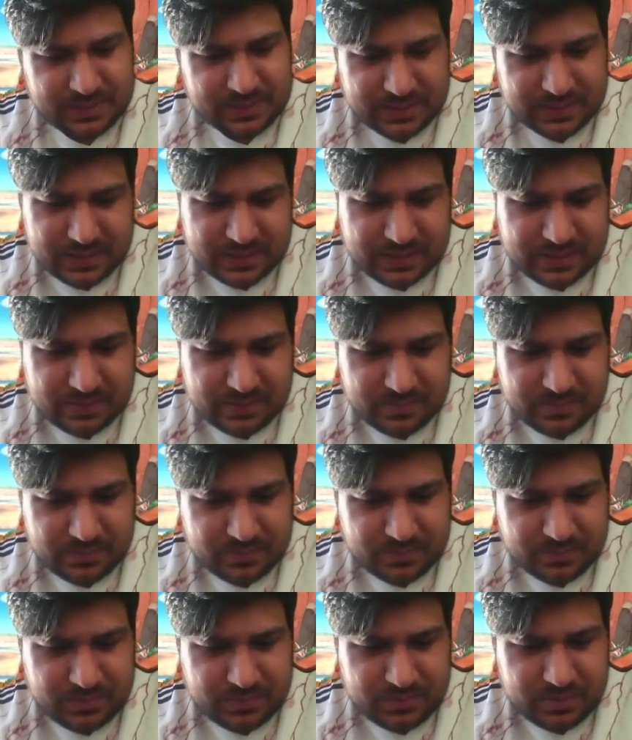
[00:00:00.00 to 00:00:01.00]

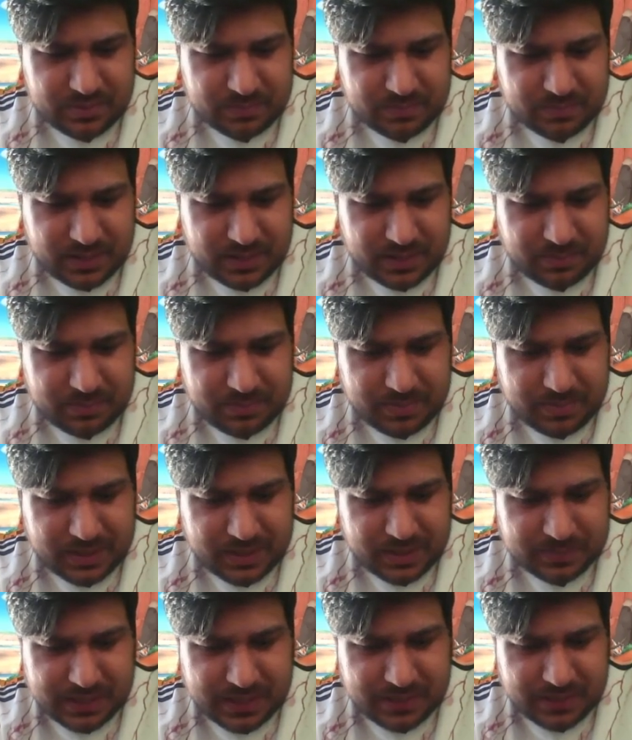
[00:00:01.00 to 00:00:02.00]
Then the main
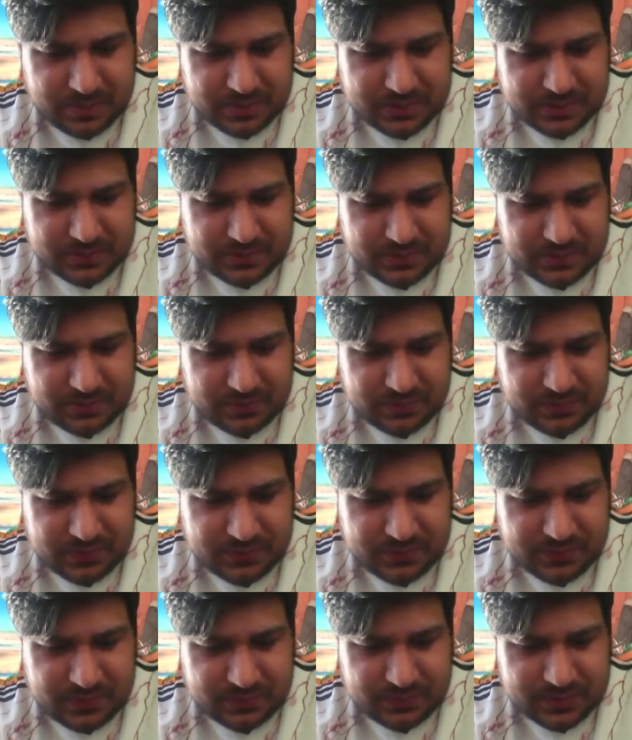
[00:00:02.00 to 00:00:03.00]
base power is
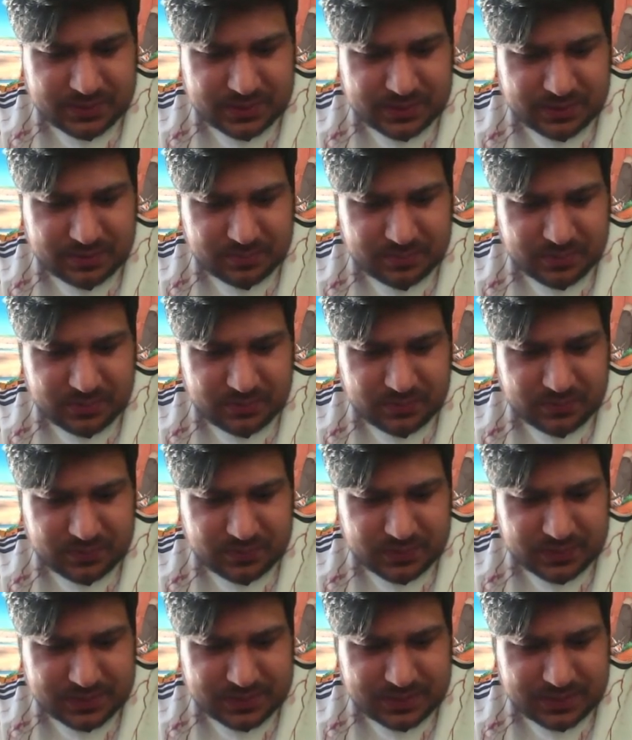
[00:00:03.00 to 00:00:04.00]
250 of the sync
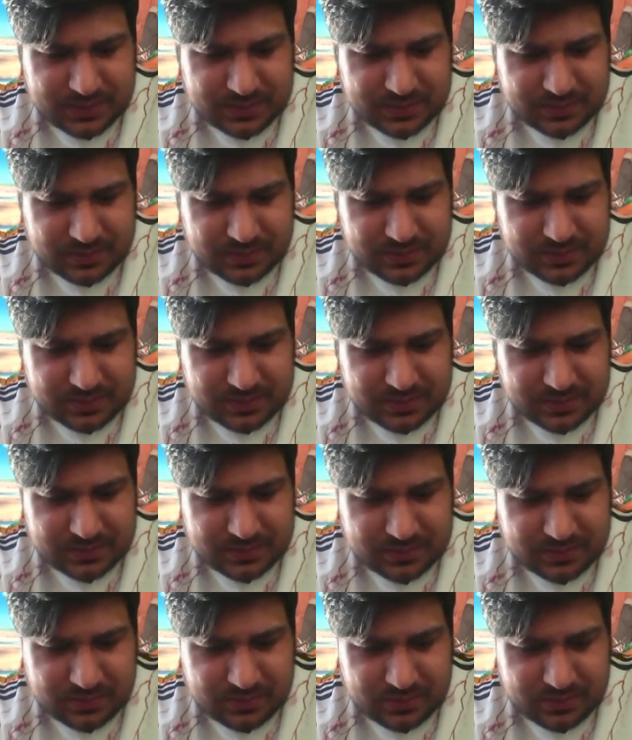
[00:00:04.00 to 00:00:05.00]
move, Seaside,
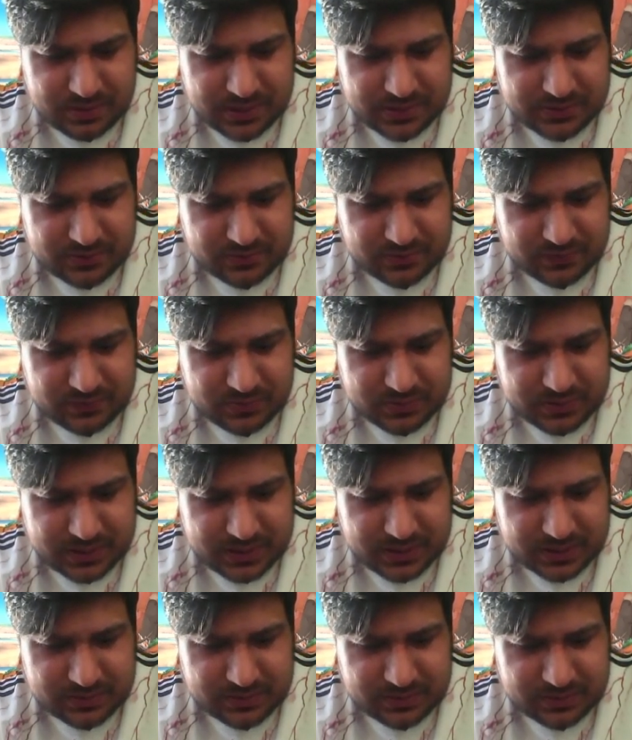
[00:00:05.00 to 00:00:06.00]
Sister, Hydro
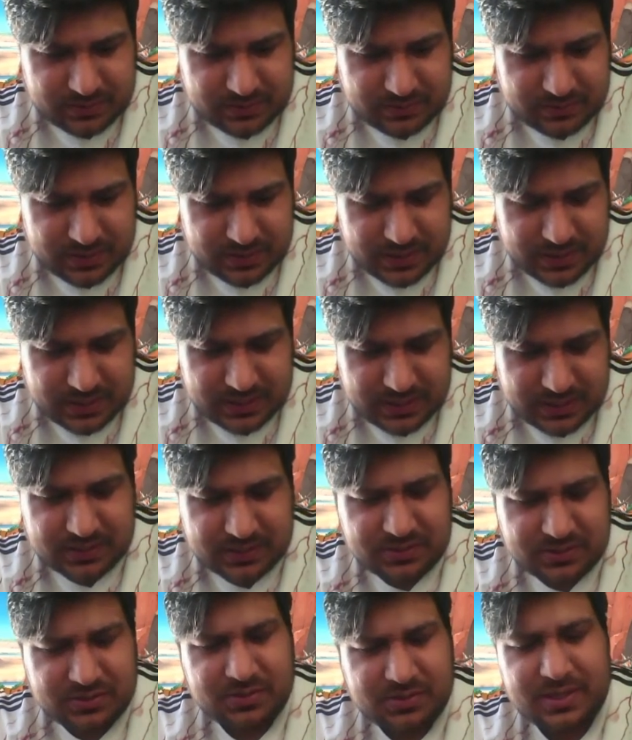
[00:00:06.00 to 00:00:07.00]
Vortex, and
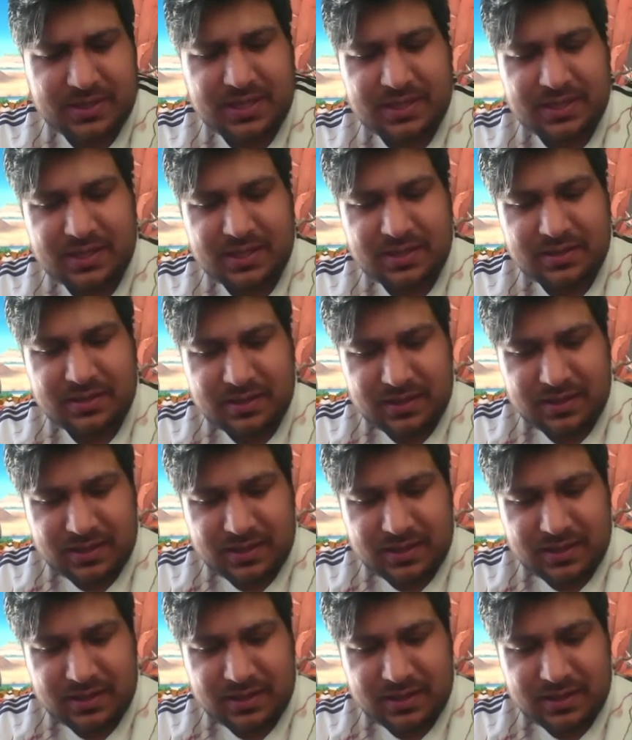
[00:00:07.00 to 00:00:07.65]
doesn't do anything.